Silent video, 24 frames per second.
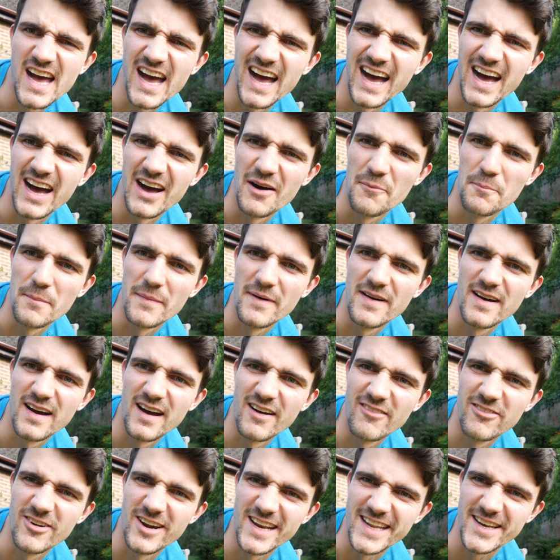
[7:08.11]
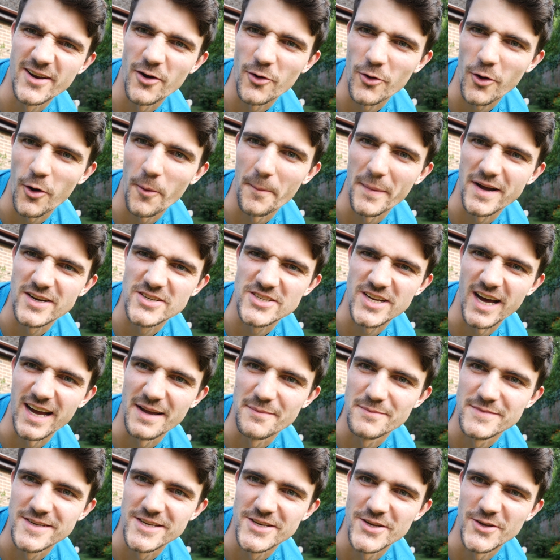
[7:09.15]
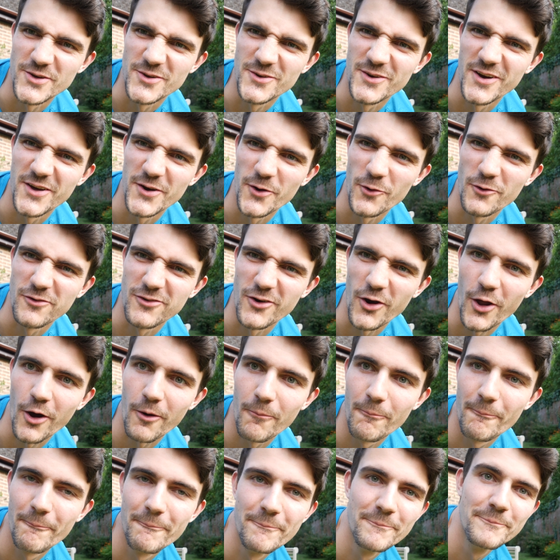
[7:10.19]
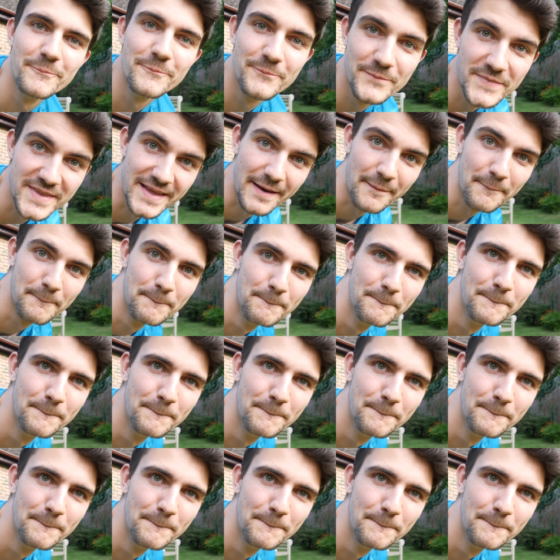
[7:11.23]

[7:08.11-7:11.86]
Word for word: um, I've really not got much time to do an awful lot. Yeah,